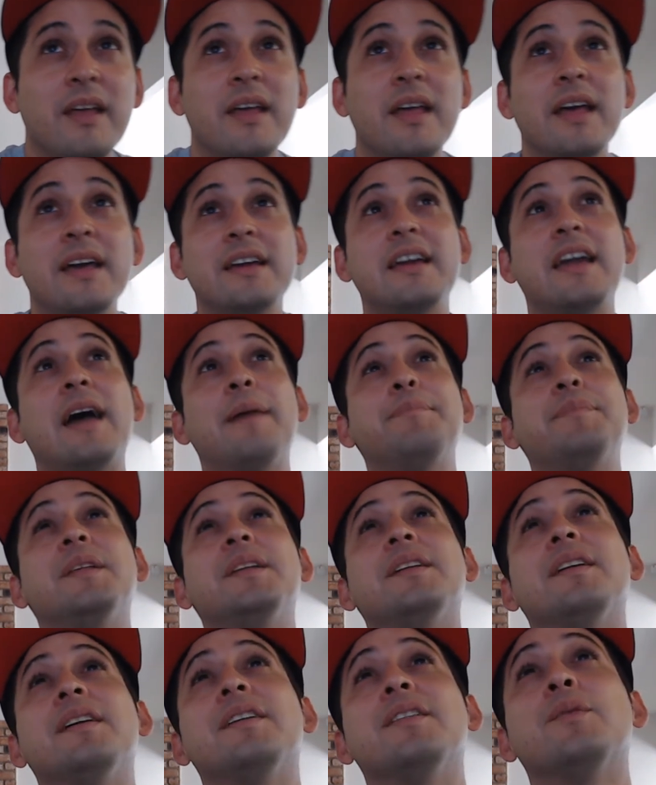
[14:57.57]
Captain
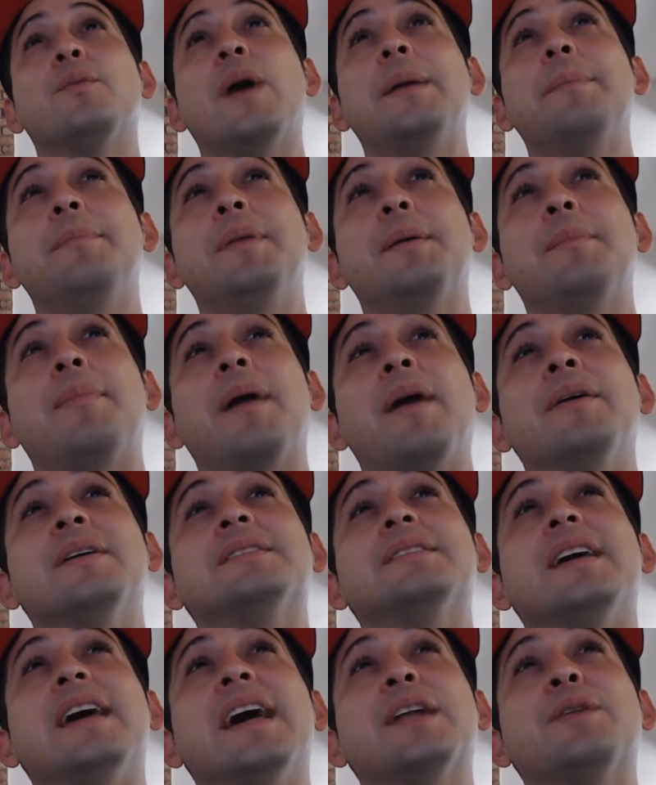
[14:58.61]
of the Whitebeard Pirates,
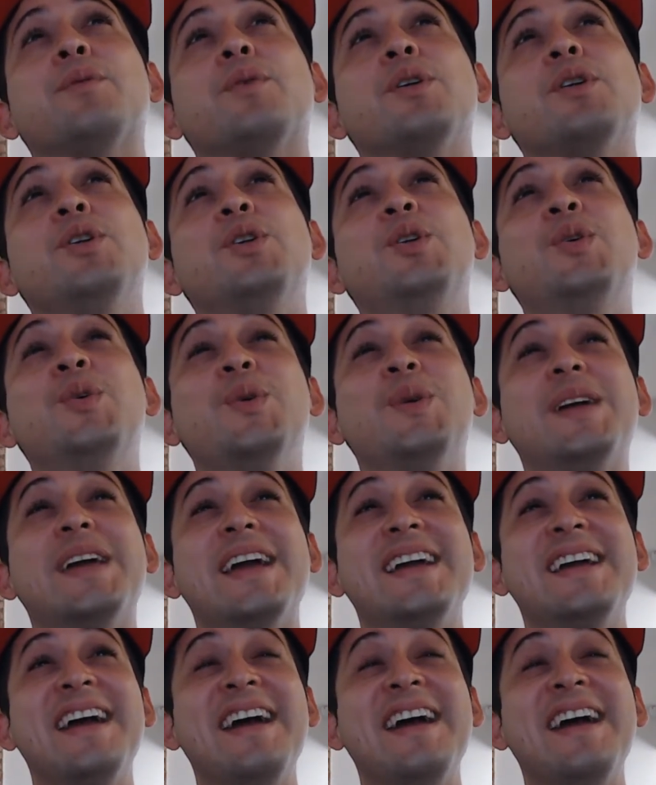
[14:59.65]
Edward Newgate,